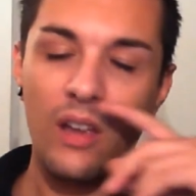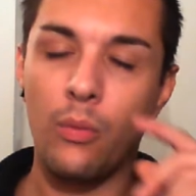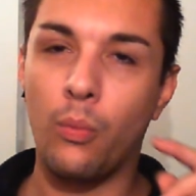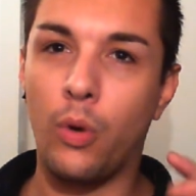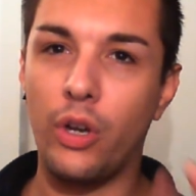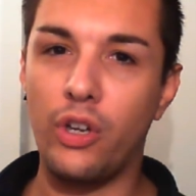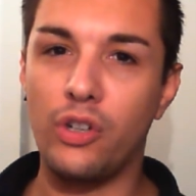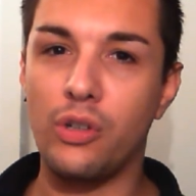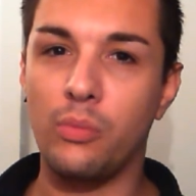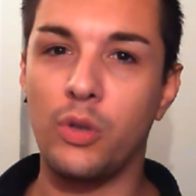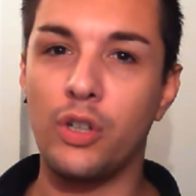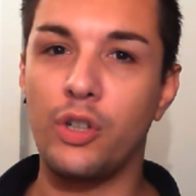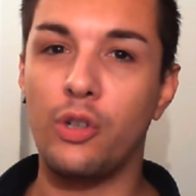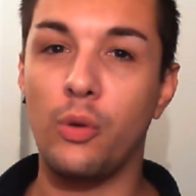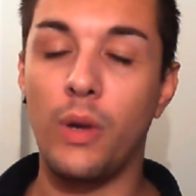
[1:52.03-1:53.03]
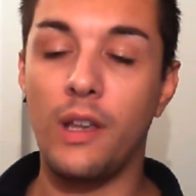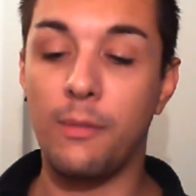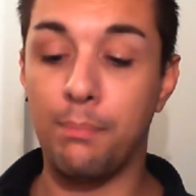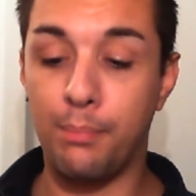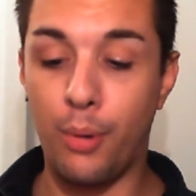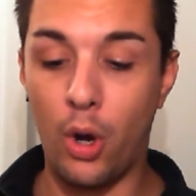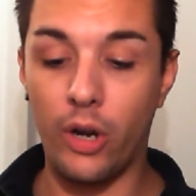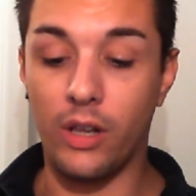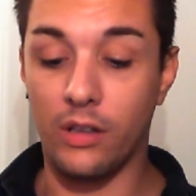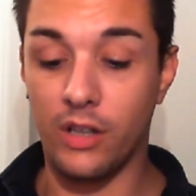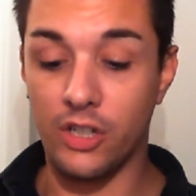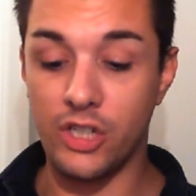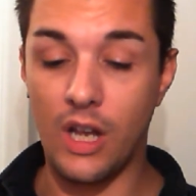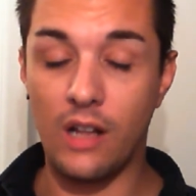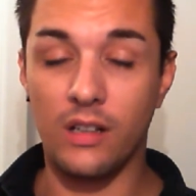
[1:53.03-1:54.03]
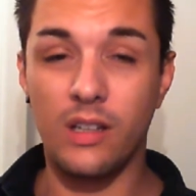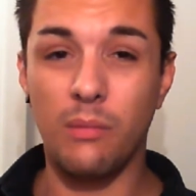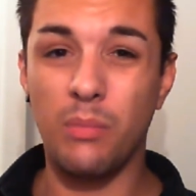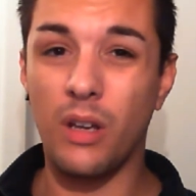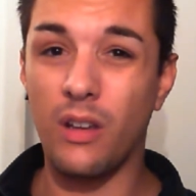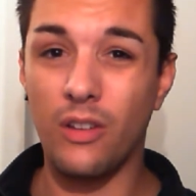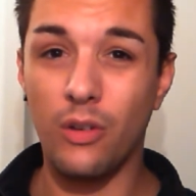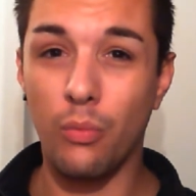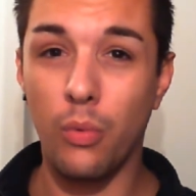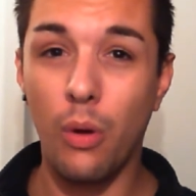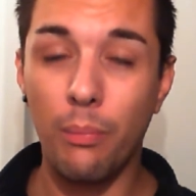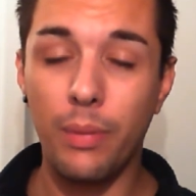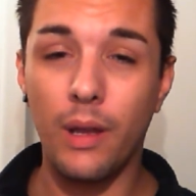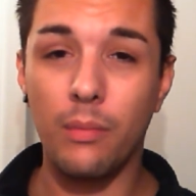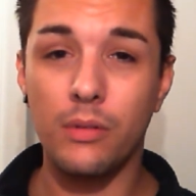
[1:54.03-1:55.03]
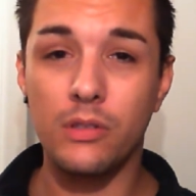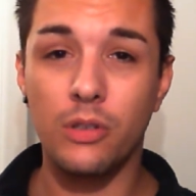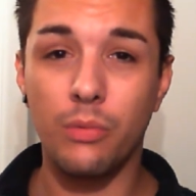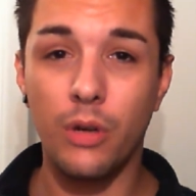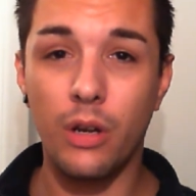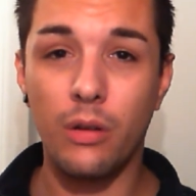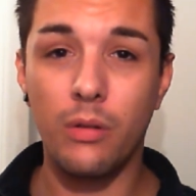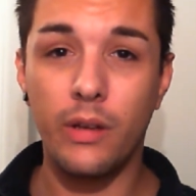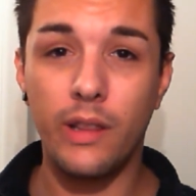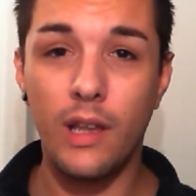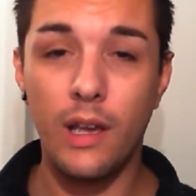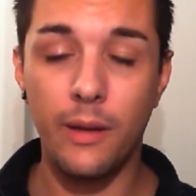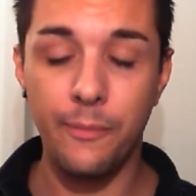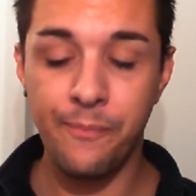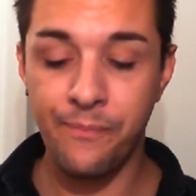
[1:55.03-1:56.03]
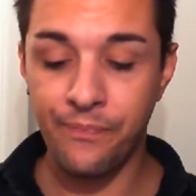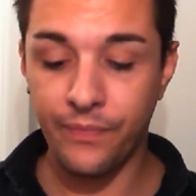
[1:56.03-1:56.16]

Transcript: What you don't want to do is boil the gelatin because you won't be able to work with it.